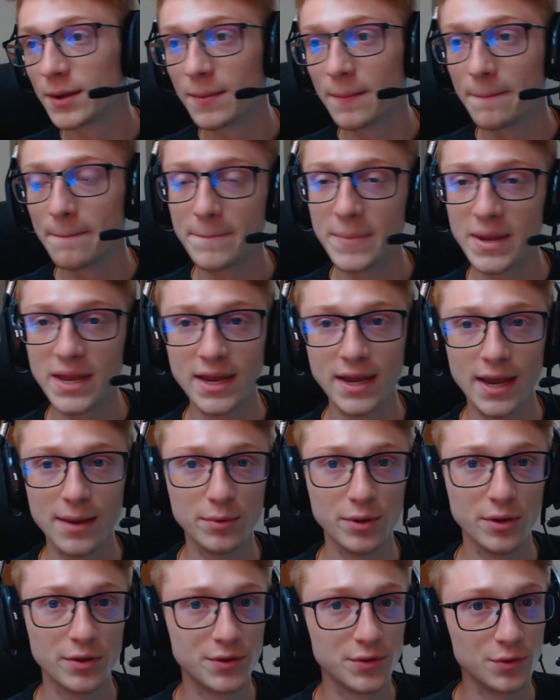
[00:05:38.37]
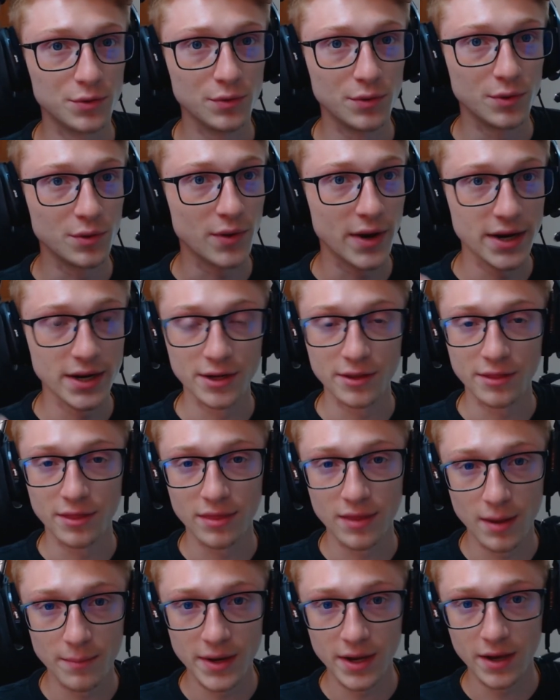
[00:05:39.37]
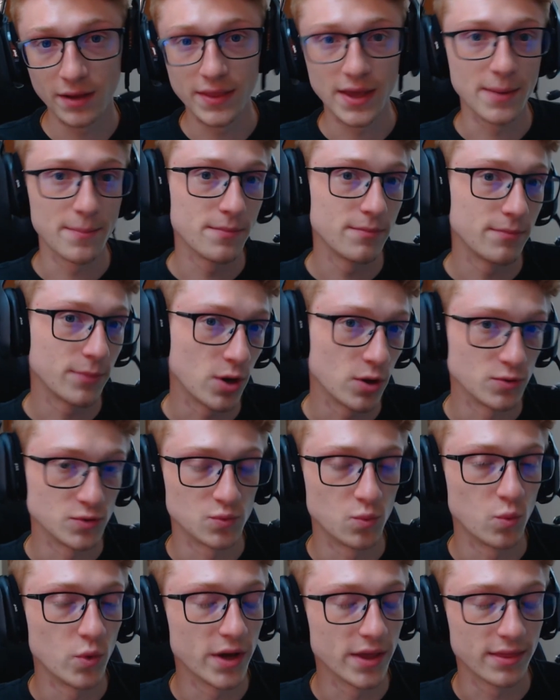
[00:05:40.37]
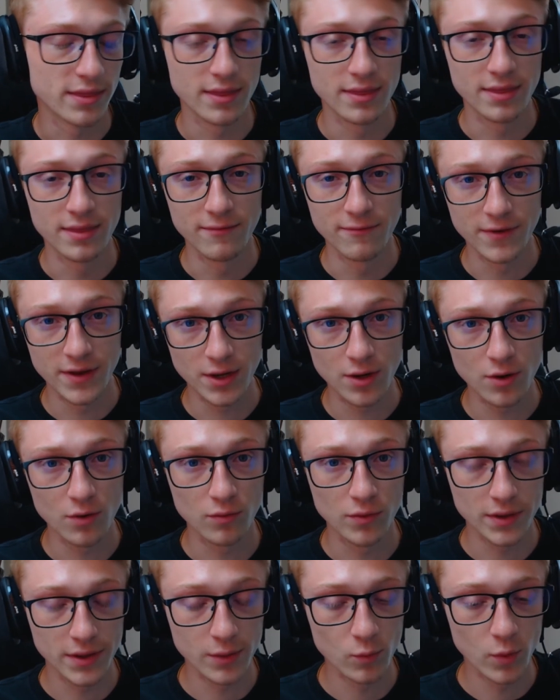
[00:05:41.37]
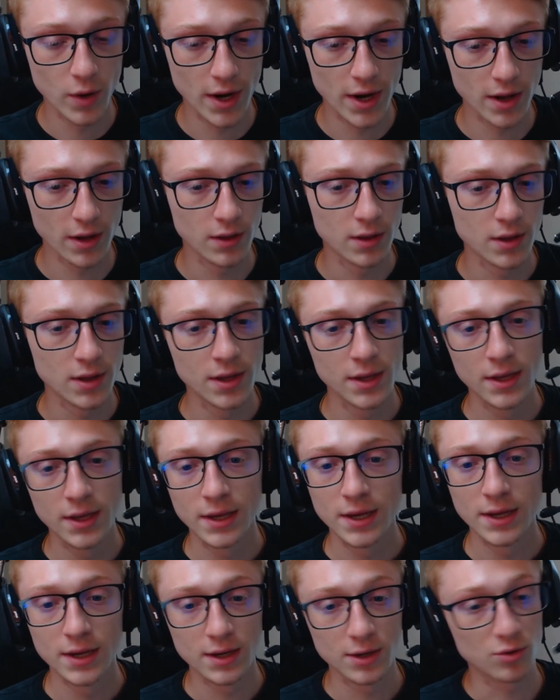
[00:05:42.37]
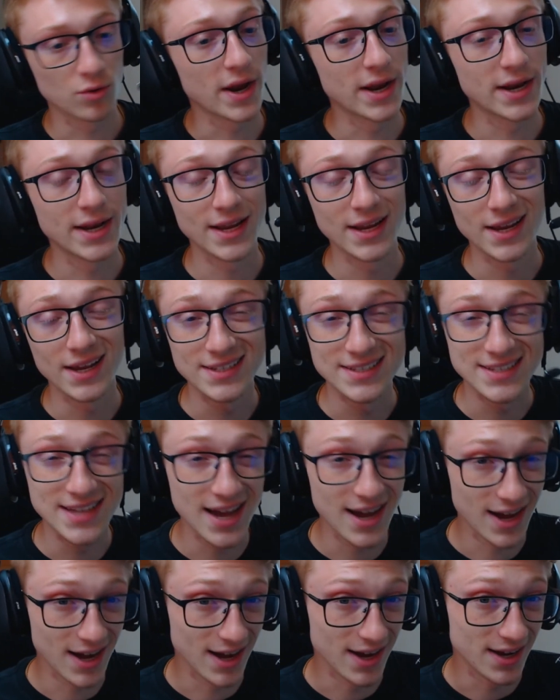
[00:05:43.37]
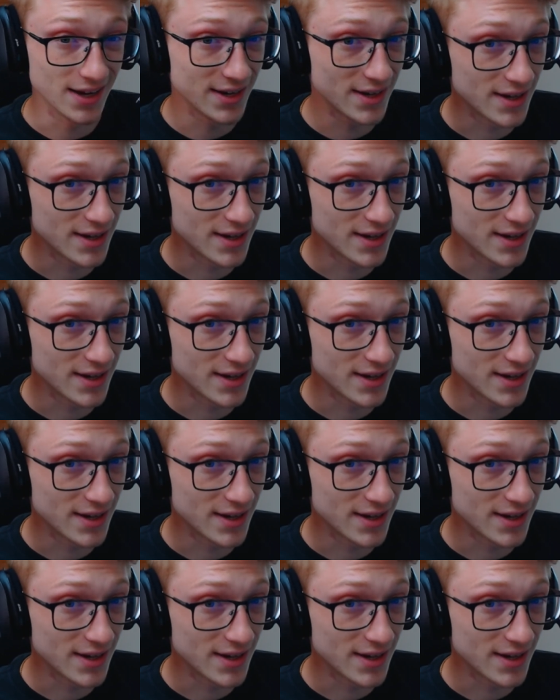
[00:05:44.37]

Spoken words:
being able to create a good thumbnail that goes with the video really well, creating like